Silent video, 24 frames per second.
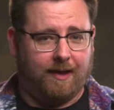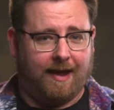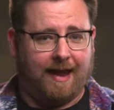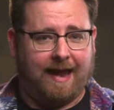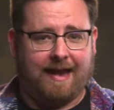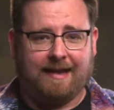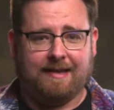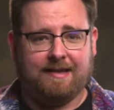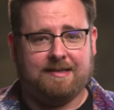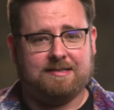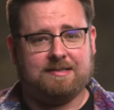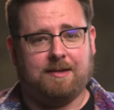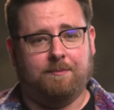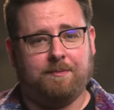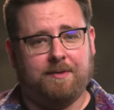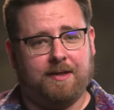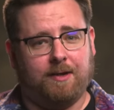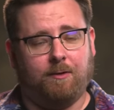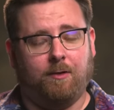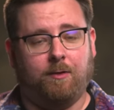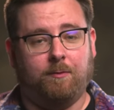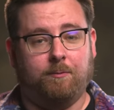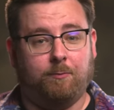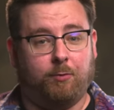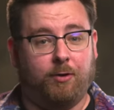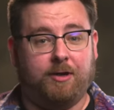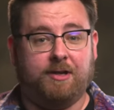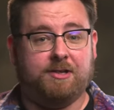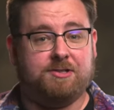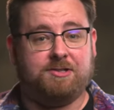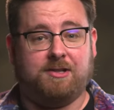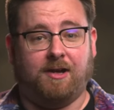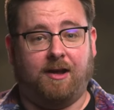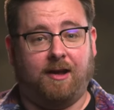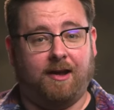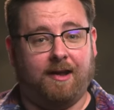80-something-year-old
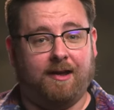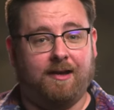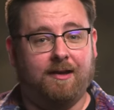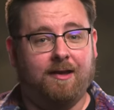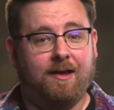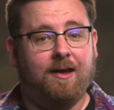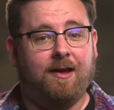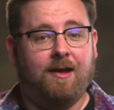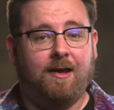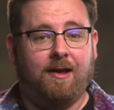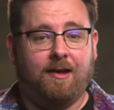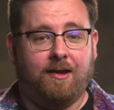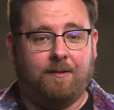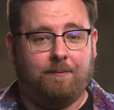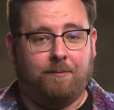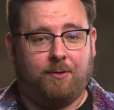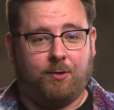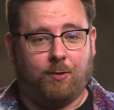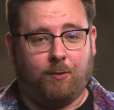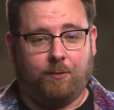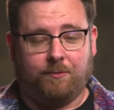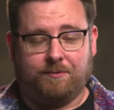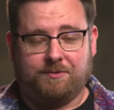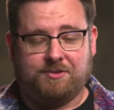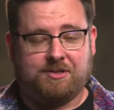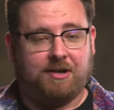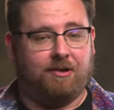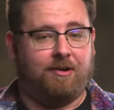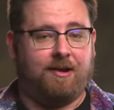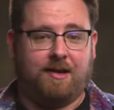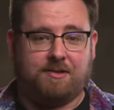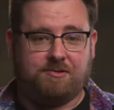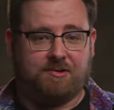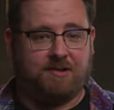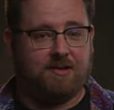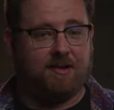British guy called
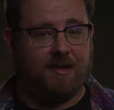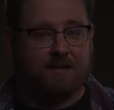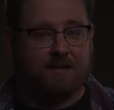Geriatric